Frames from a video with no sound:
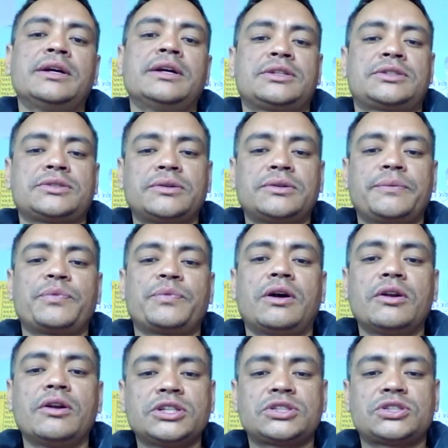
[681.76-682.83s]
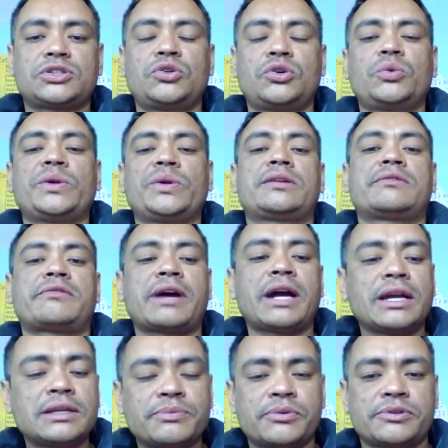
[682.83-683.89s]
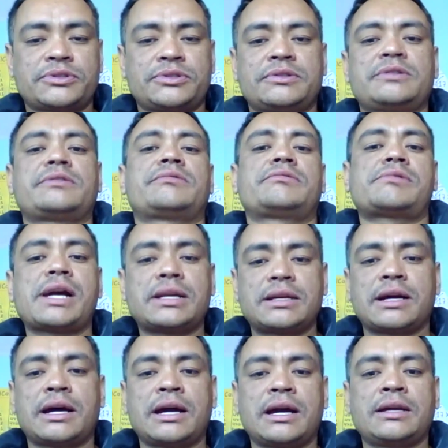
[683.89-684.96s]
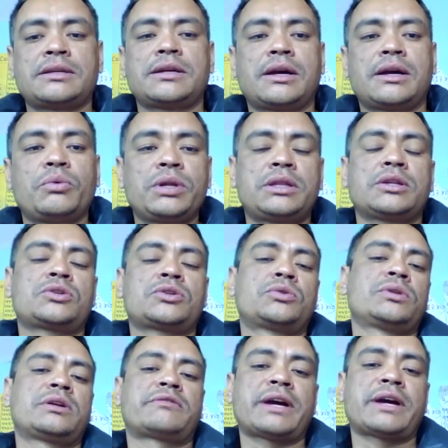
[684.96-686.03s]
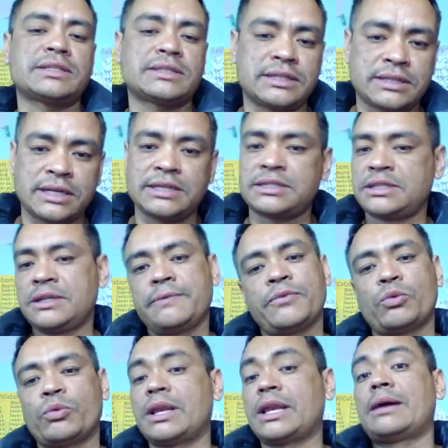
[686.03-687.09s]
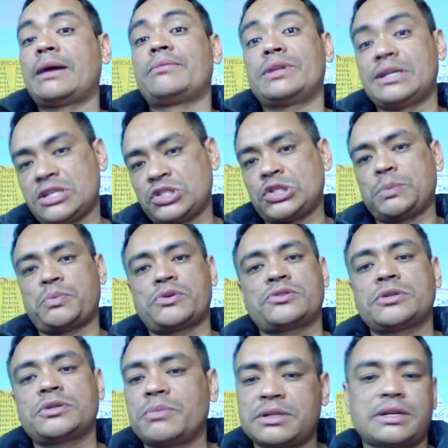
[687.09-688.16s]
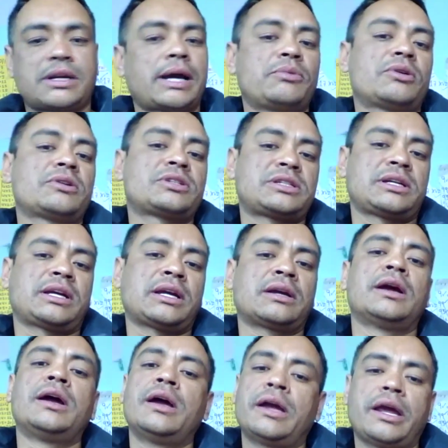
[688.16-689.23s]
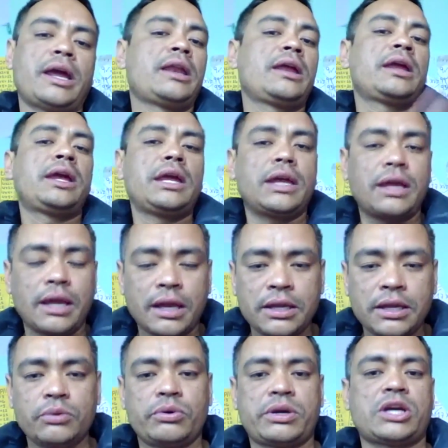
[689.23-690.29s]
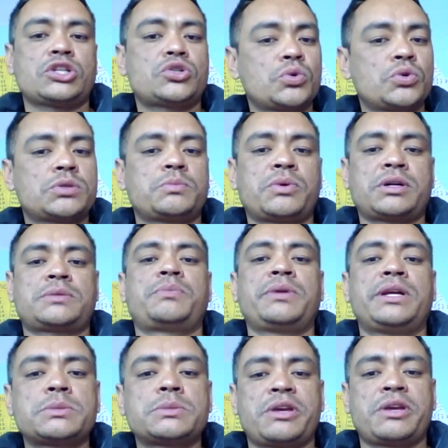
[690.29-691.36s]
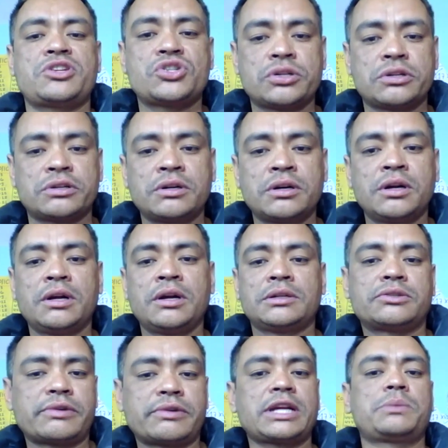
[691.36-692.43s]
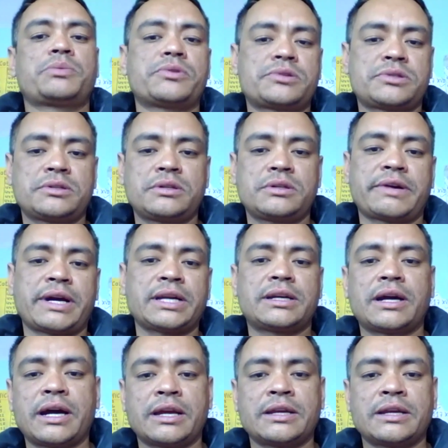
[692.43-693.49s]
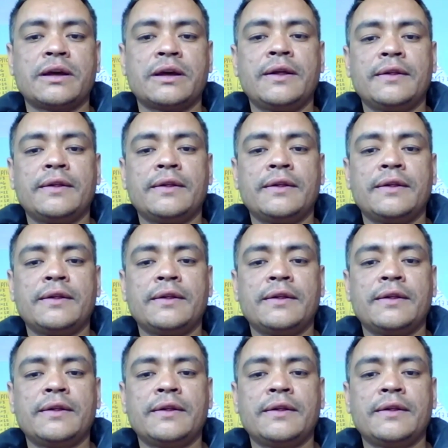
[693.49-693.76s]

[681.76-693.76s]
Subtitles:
So always go with right person, right guide, through the right agency. Well, I'm an agency person, but I'm not taking any you can choose, but please make sure the right person, right guide.